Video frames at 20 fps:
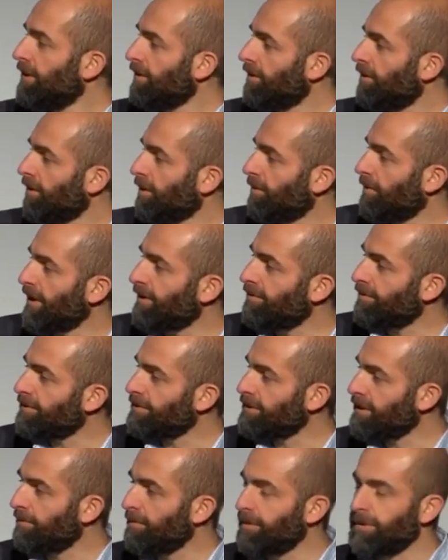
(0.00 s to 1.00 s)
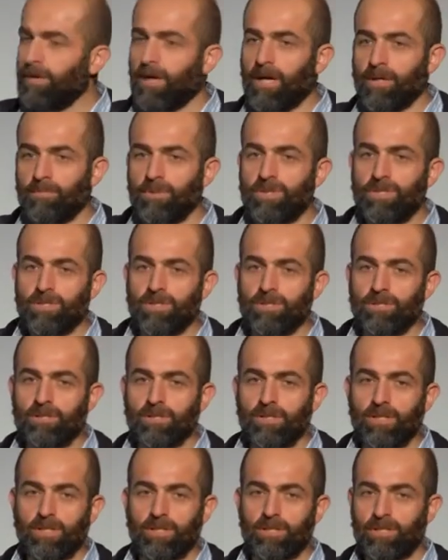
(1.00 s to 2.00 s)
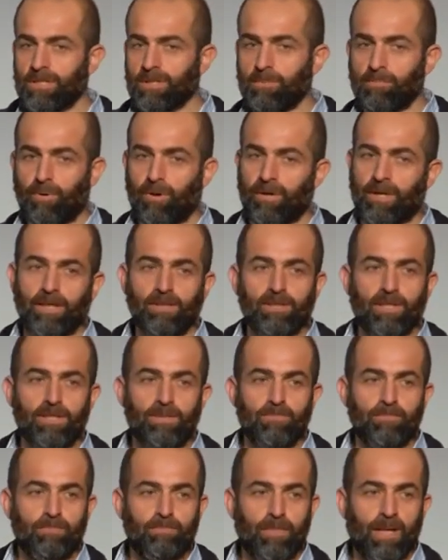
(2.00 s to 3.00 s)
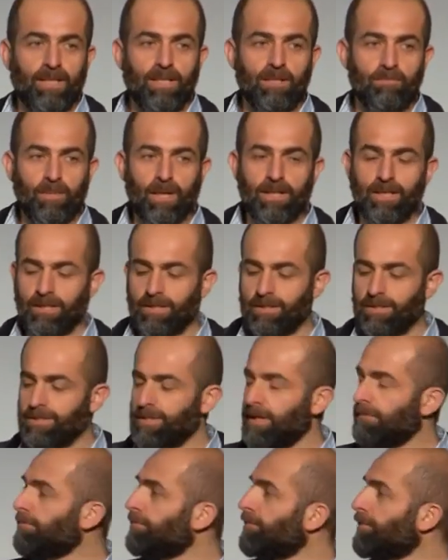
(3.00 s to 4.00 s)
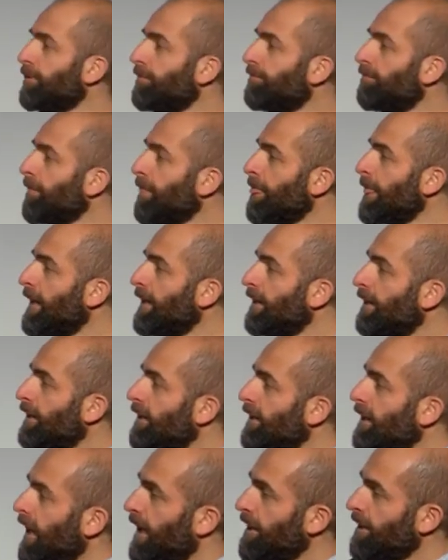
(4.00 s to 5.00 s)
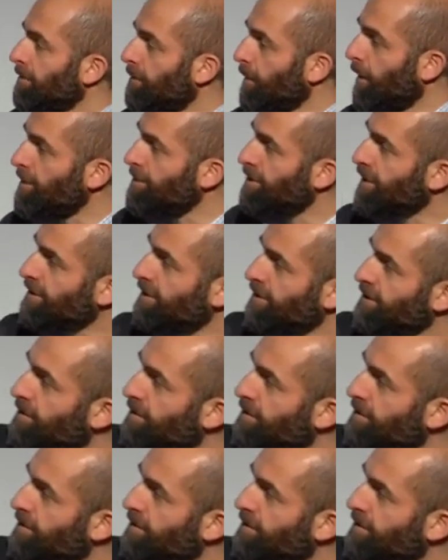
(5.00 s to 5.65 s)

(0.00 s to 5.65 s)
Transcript: all the way through to number 9, which is there's a product that's making money in some form. And the projects are